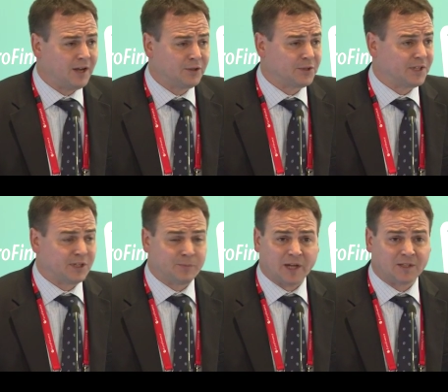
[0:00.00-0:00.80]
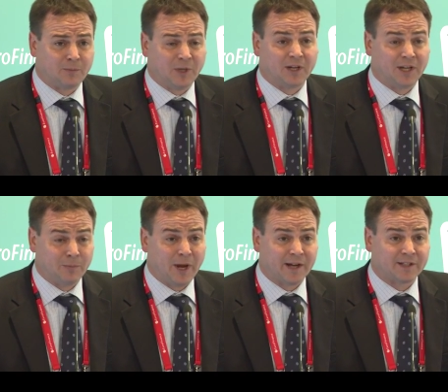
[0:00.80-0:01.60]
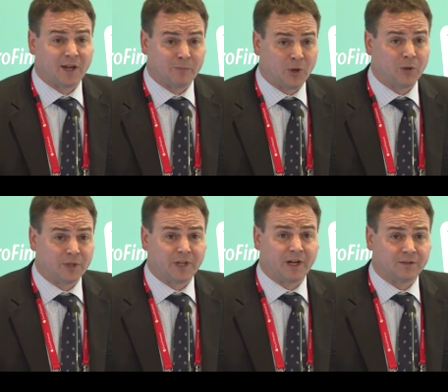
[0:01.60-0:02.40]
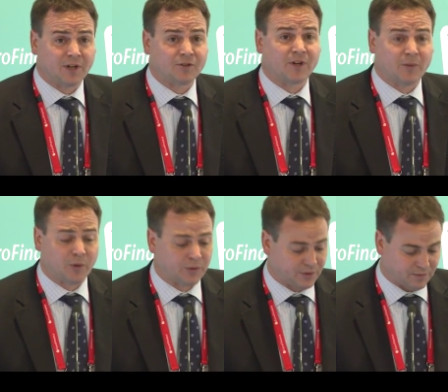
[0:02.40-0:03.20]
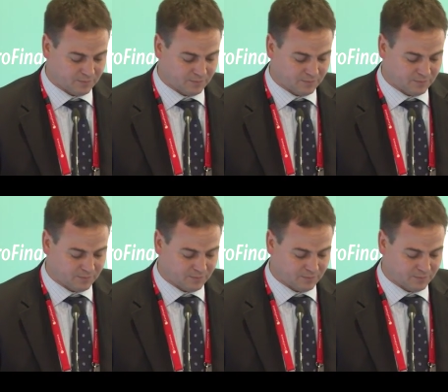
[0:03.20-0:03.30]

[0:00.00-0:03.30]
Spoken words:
There's expected to be an impact on both, and I'll touch on both.